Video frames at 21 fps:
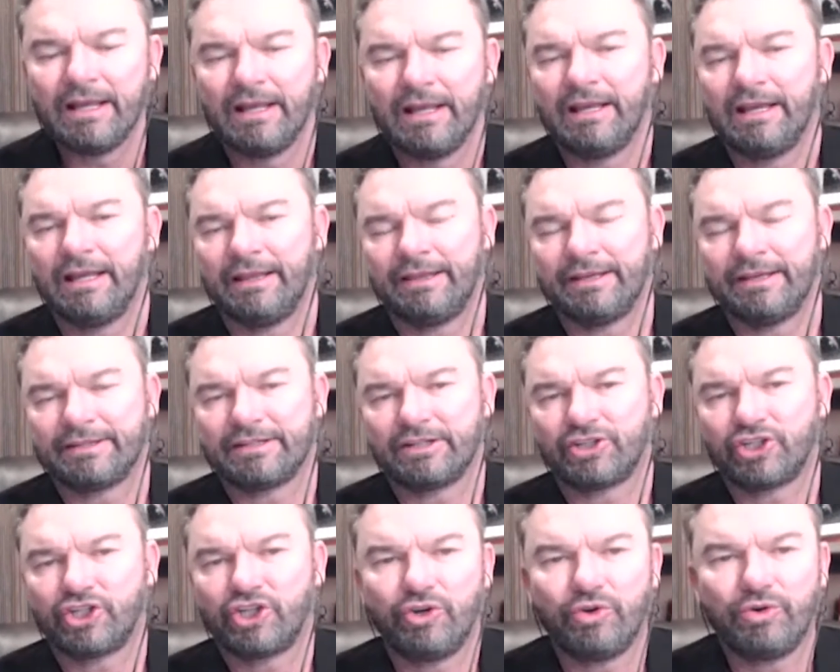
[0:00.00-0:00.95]
there's a
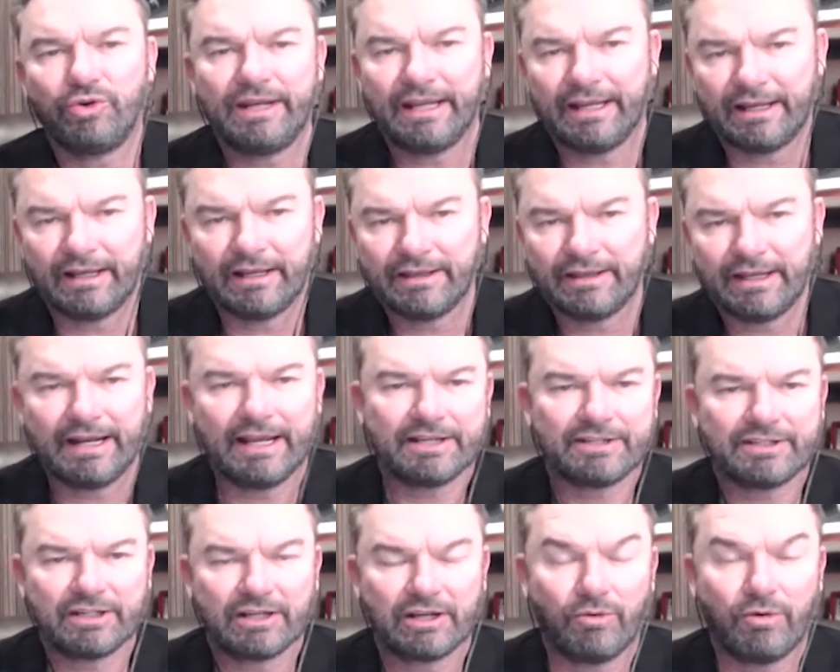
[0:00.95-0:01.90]
tuning that
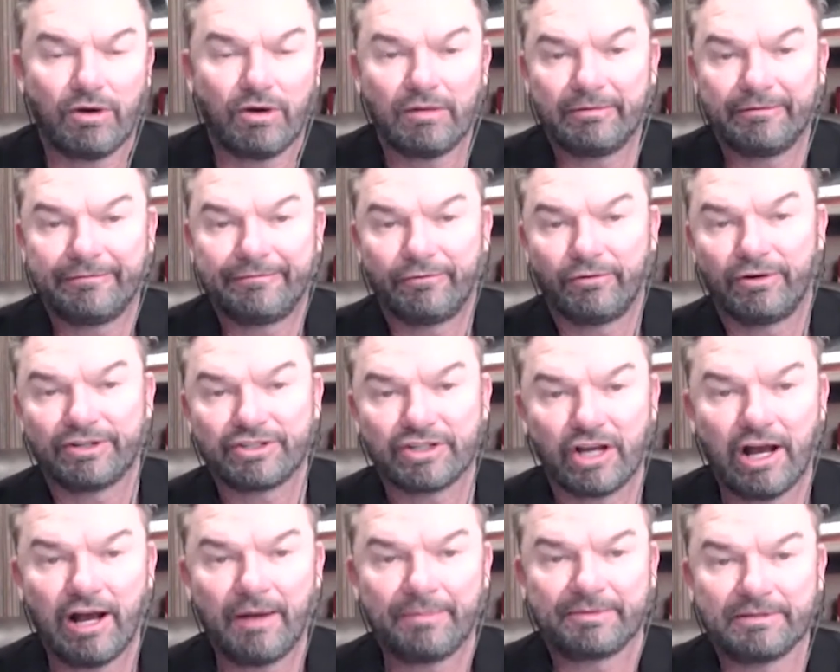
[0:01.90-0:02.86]
has to go on before it's
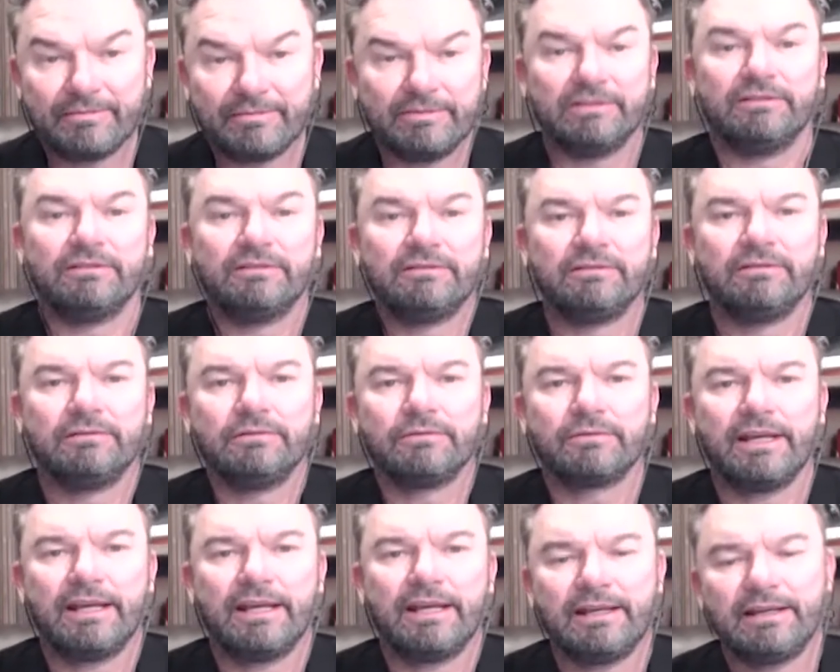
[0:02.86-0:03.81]
optimal.
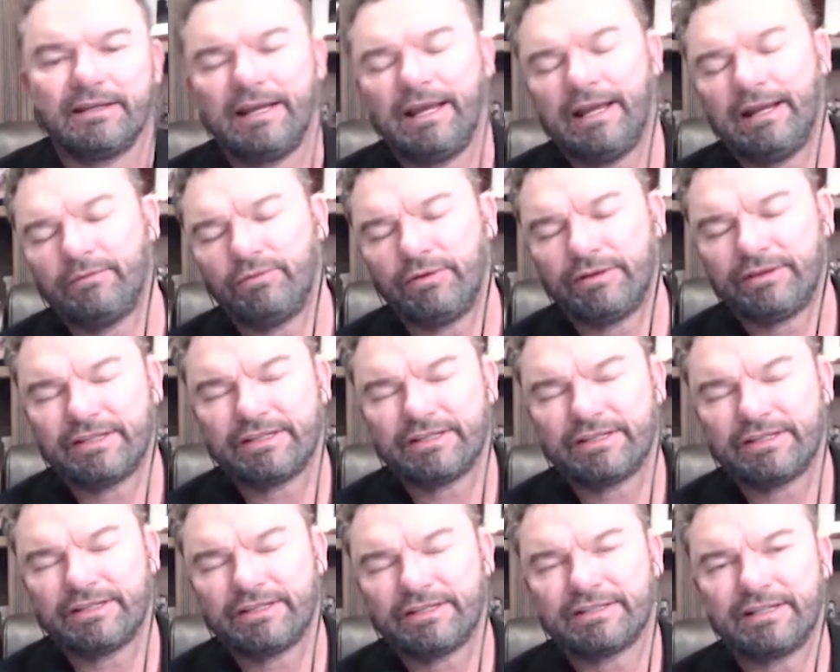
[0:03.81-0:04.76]
Okay. And what this
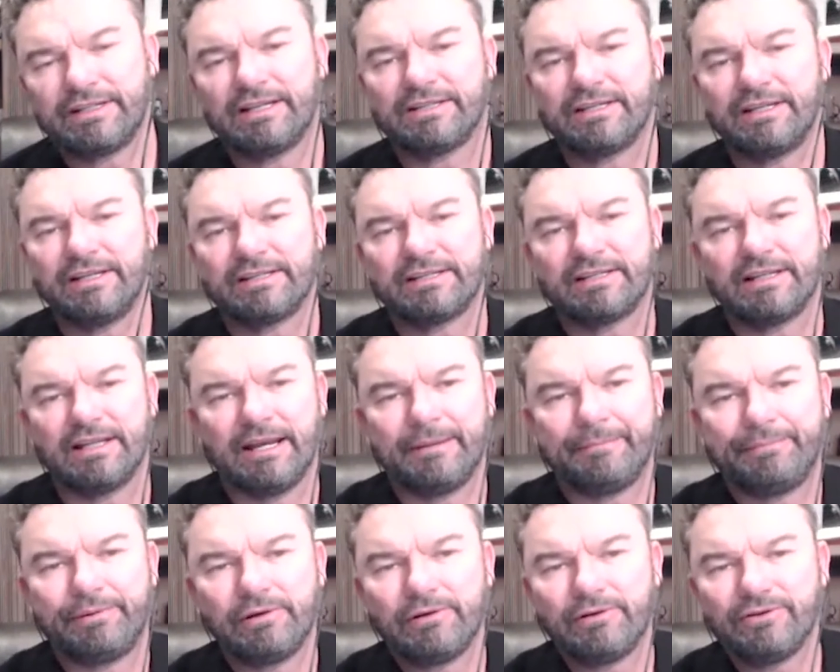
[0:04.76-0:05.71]
does is
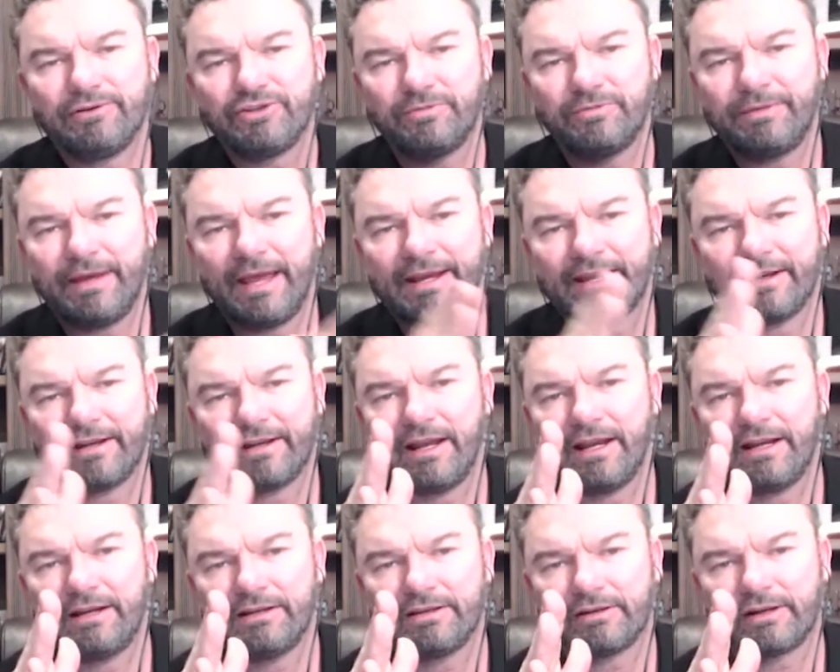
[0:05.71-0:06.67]
it pulls you back in
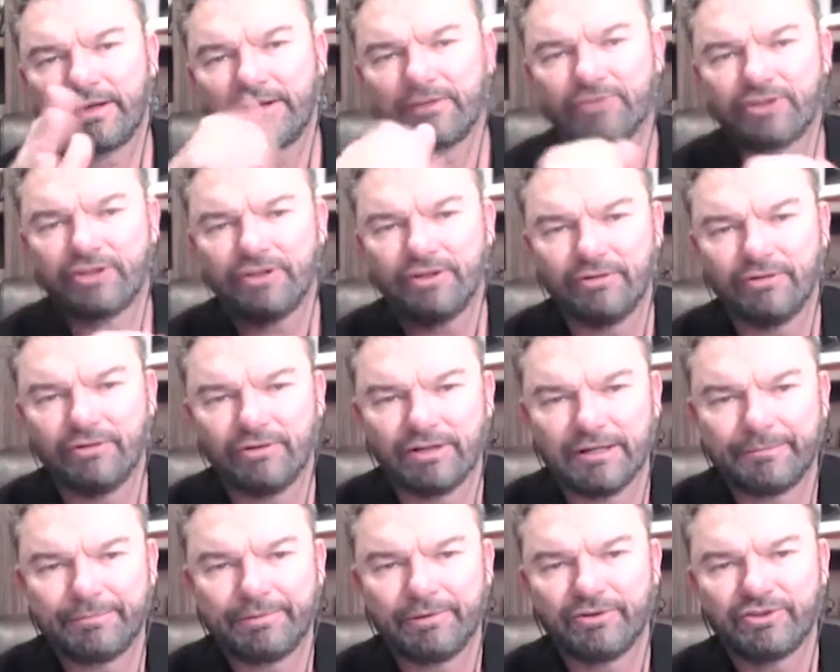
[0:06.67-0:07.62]
line to get tuned. It
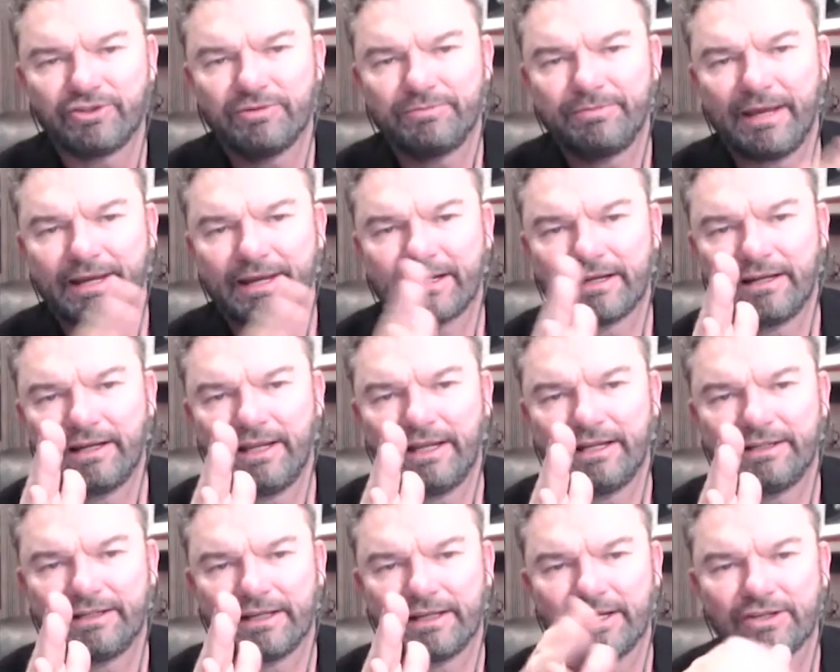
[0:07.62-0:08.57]
pulls you back in
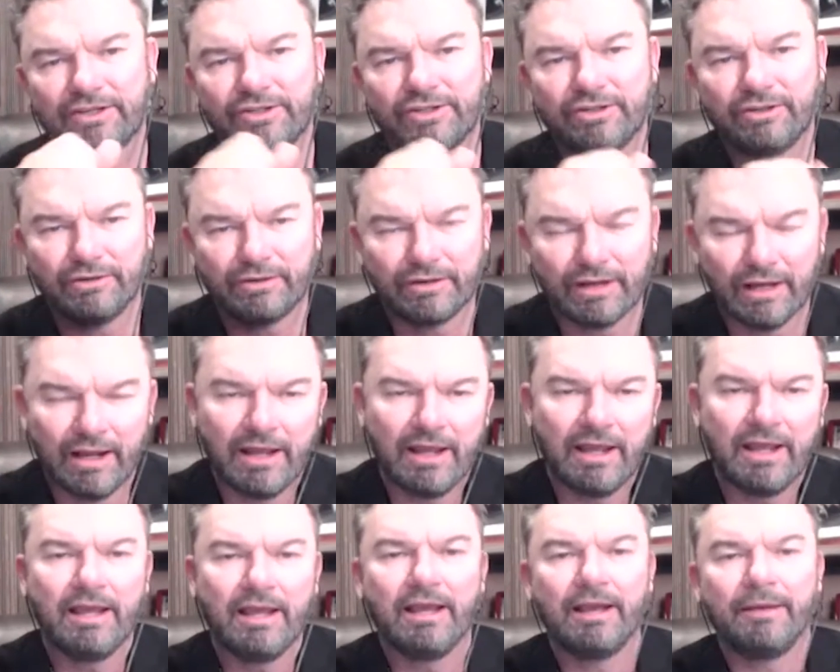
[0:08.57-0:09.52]
line to get tuned.
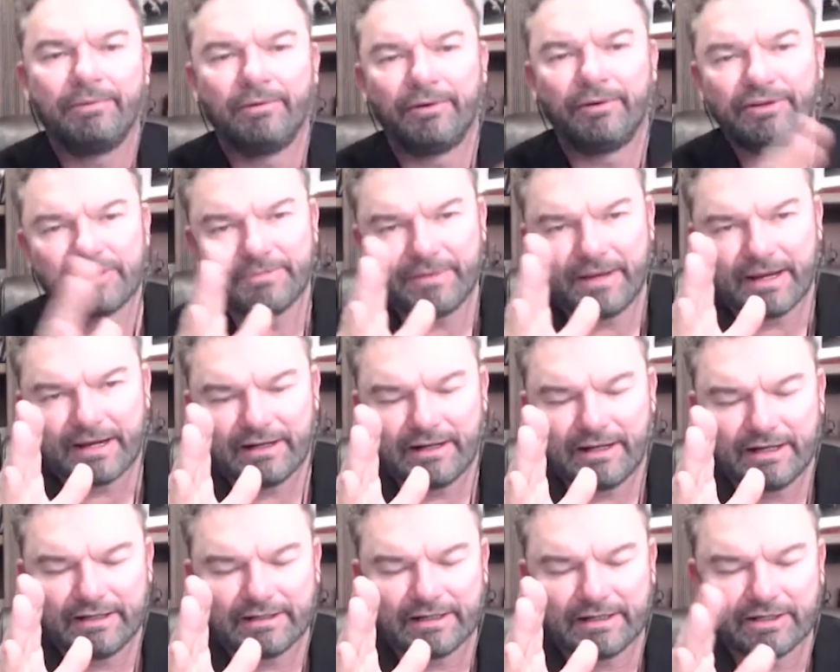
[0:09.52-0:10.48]
Pulls you back in
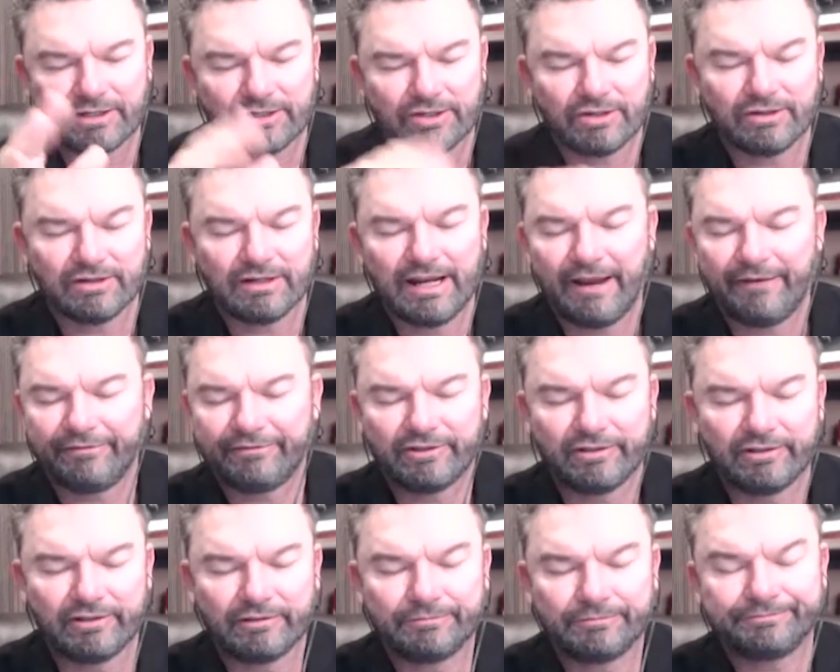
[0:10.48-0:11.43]
line to get tuned. And
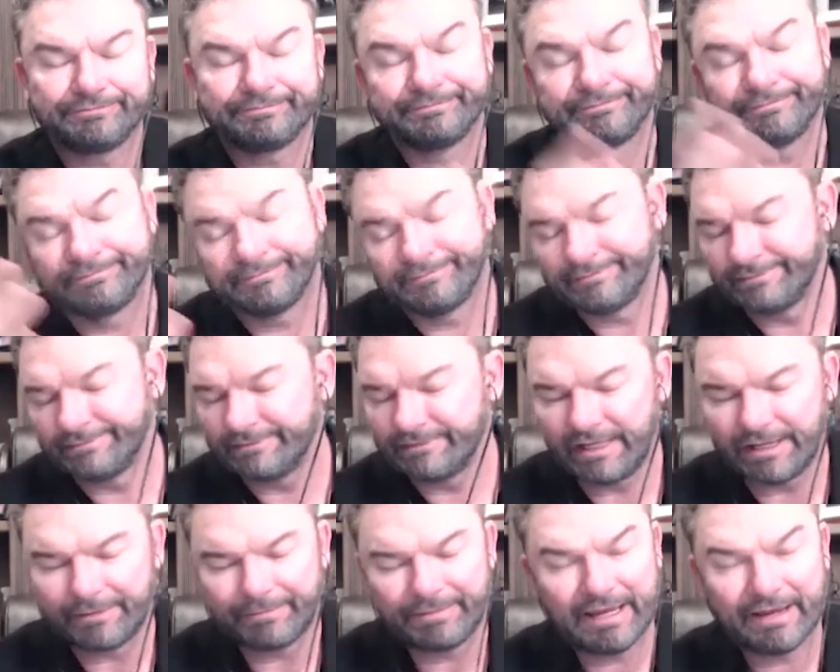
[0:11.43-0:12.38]
after,
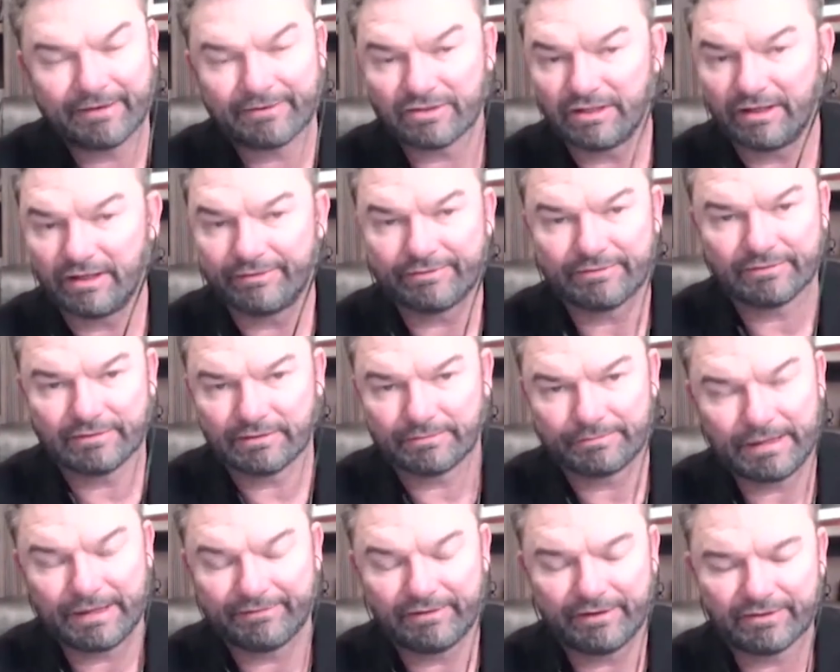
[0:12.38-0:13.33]
like
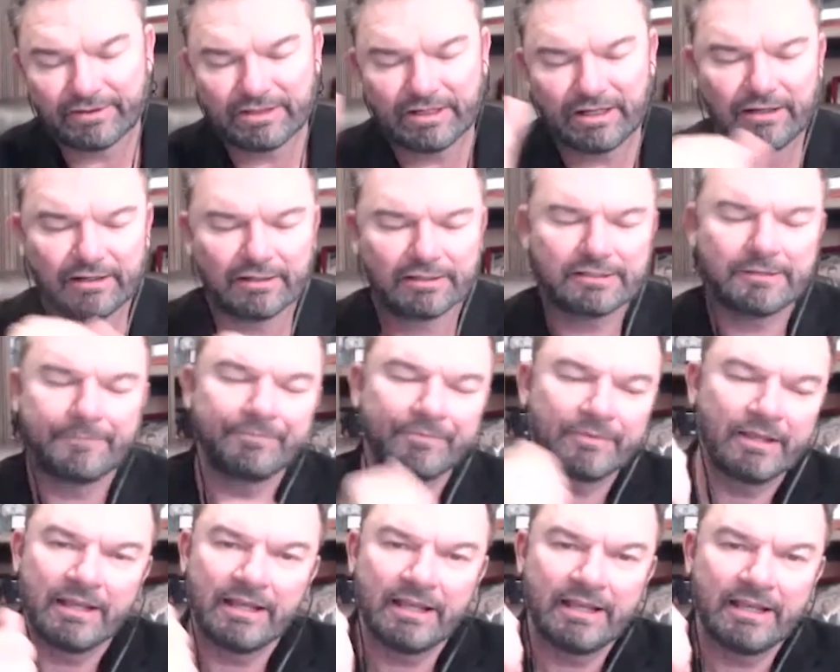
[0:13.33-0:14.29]
Pavlov's dogs,
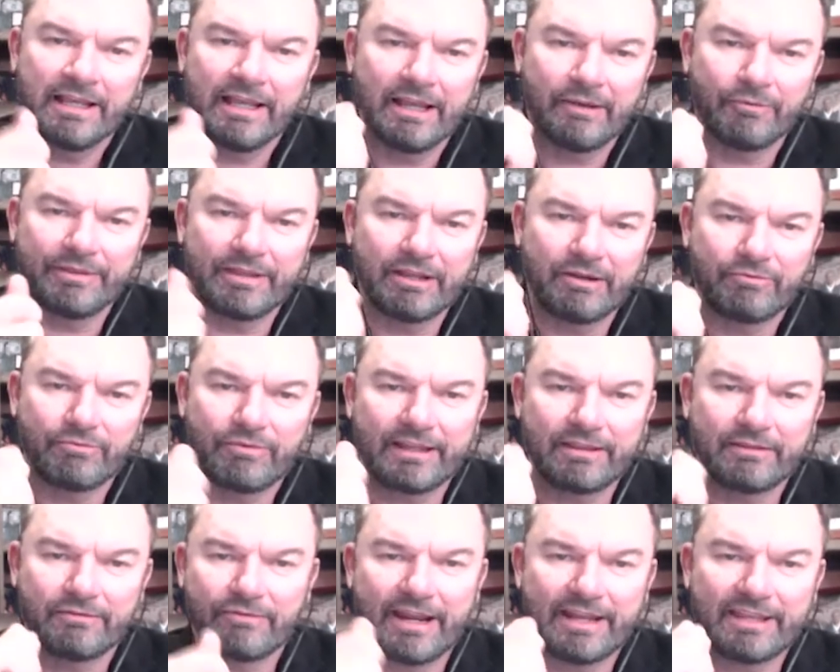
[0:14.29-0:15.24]
when they
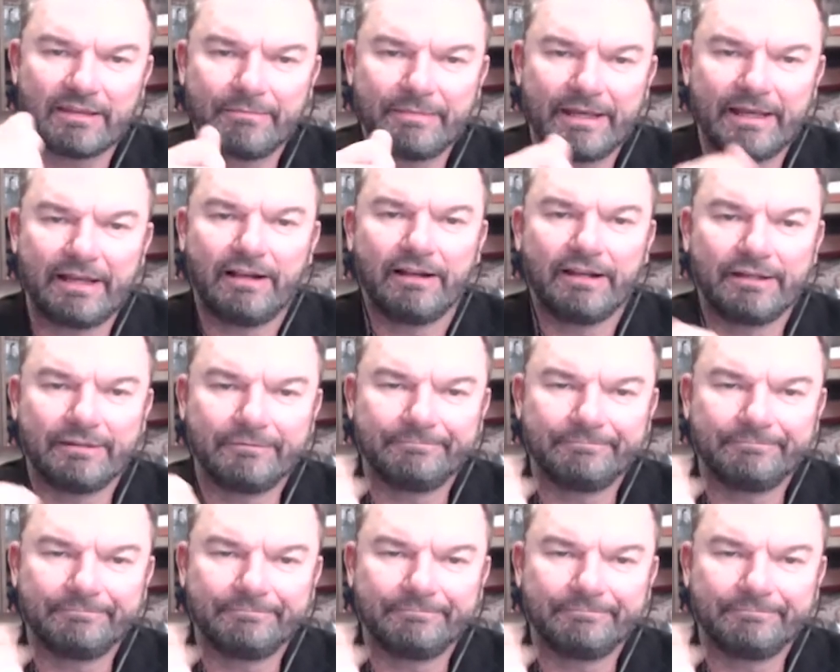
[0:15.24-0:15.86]
rang the bell and